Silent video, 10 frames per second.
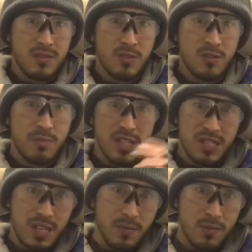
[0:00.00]
you've got money
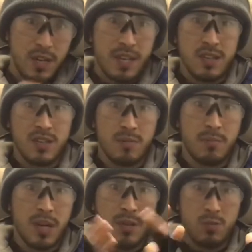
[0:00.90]
saved away, you can
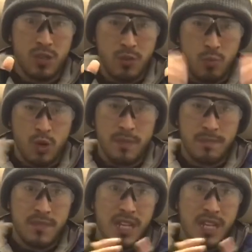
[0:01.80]
buy what you want.